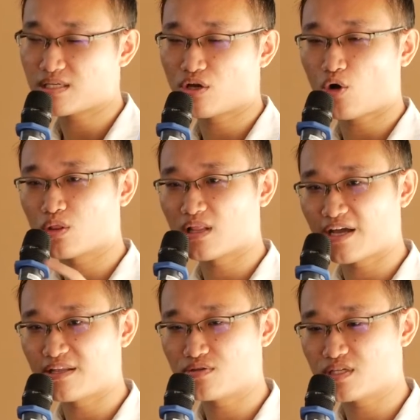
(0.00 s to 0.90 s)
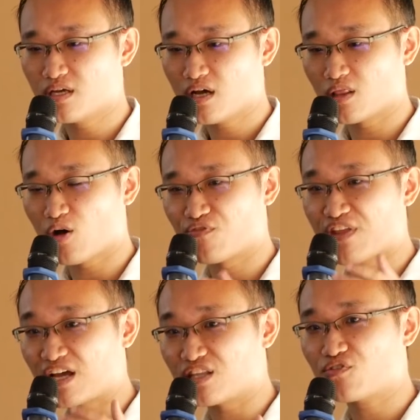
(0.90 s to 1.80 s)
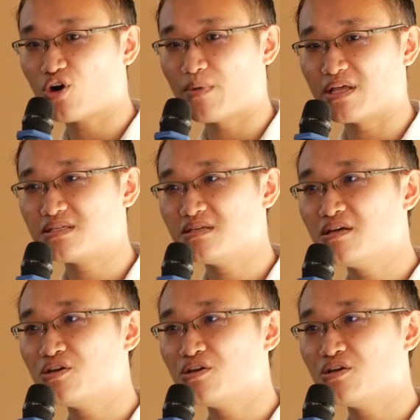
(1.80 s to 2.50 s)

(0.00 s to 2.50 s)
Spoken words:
say you're online and you see a lot of negative comments,